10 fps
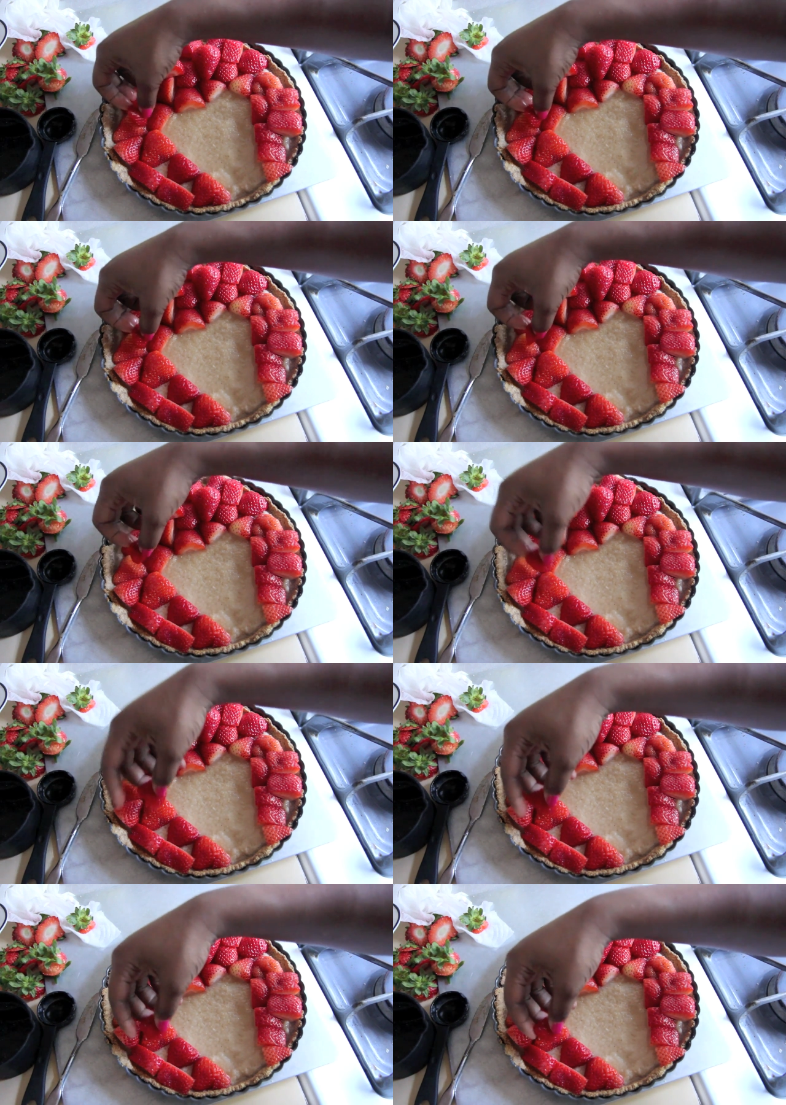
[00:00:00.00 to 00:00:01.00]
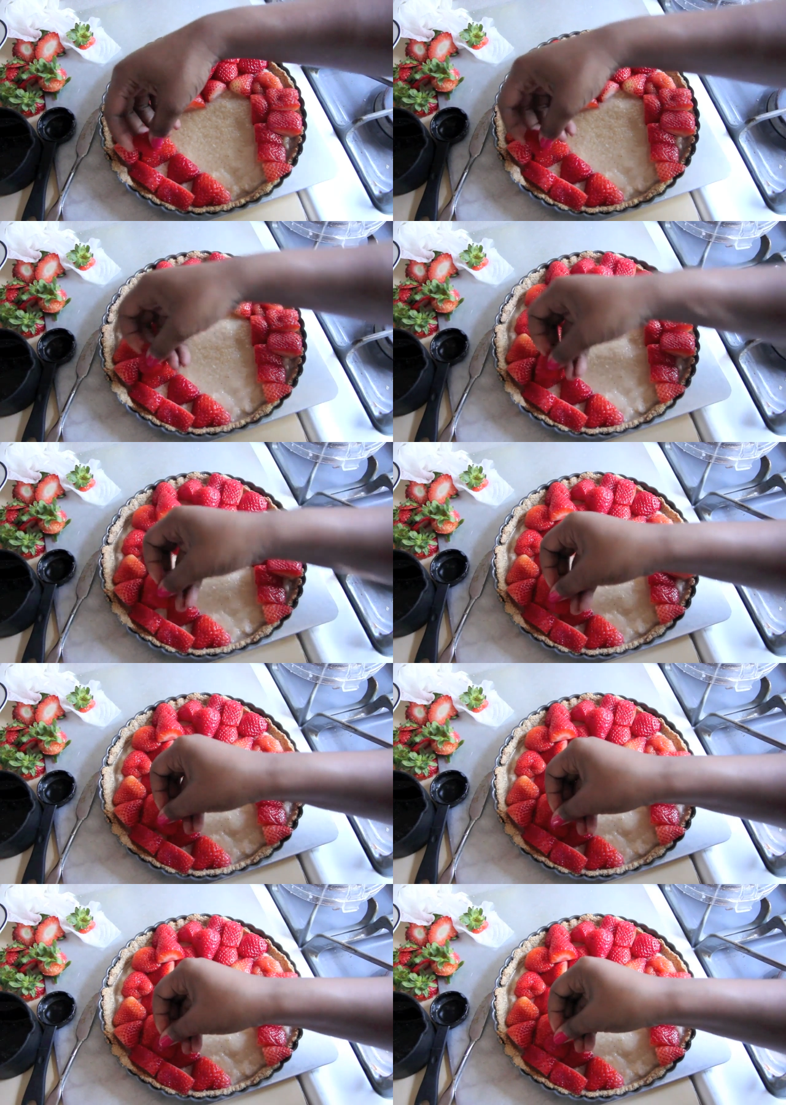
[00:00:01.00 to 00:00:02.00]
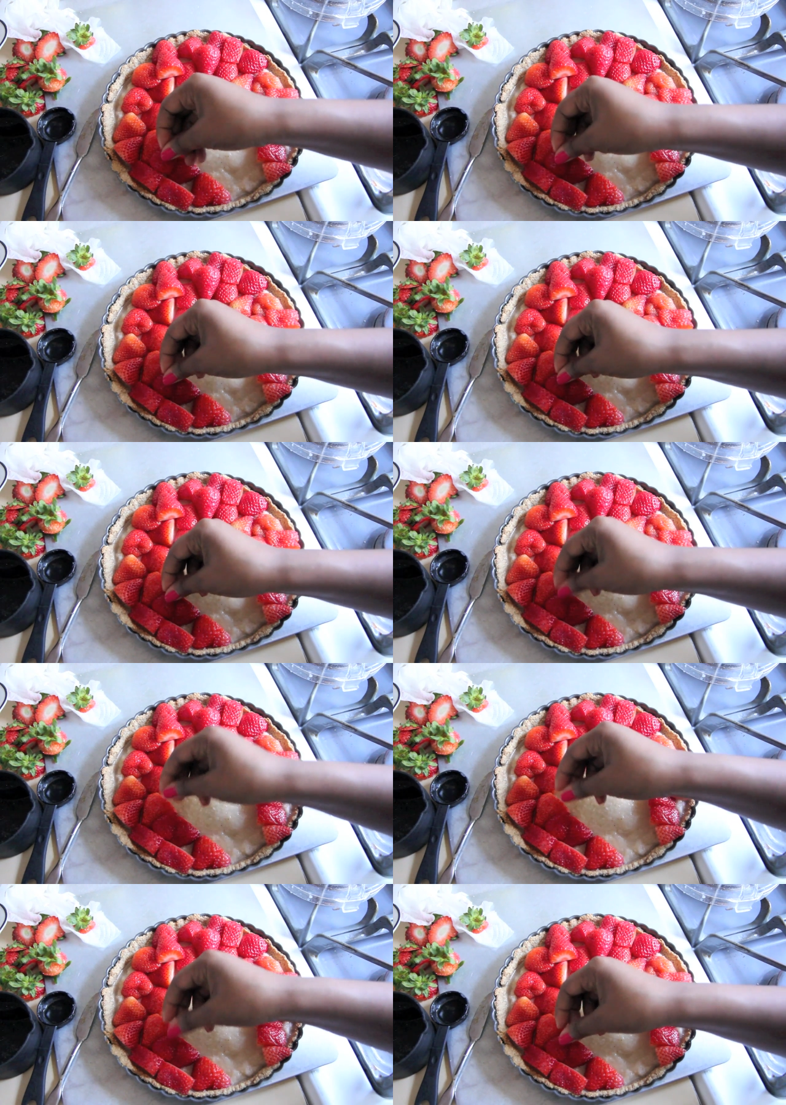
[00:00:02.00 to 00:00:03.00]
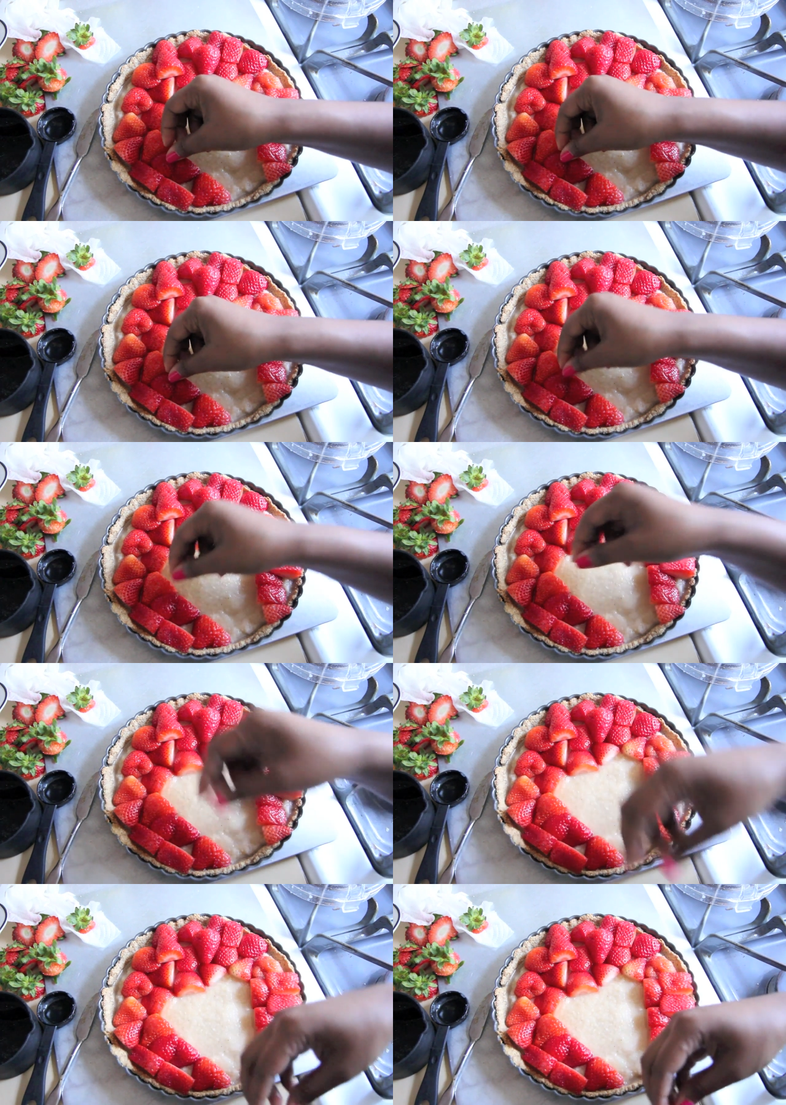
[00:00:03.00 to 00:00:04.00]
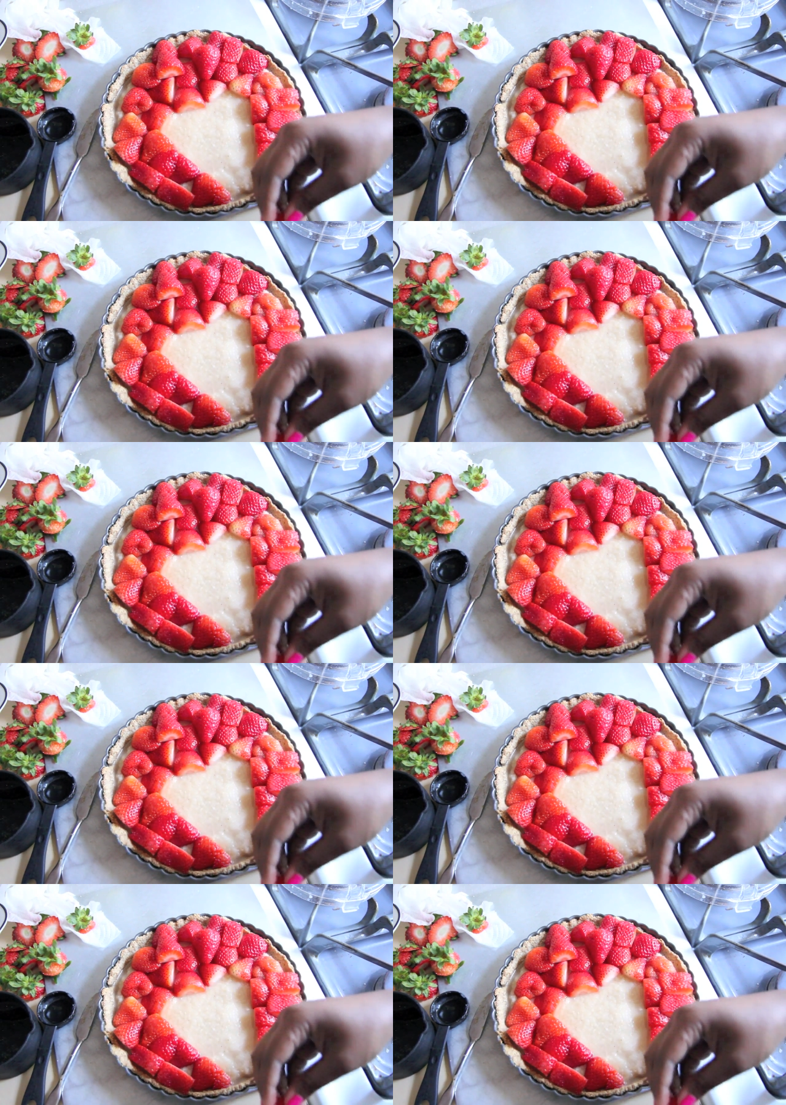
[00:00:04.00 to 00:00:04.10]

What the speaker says: Nobody's mouth can be seen.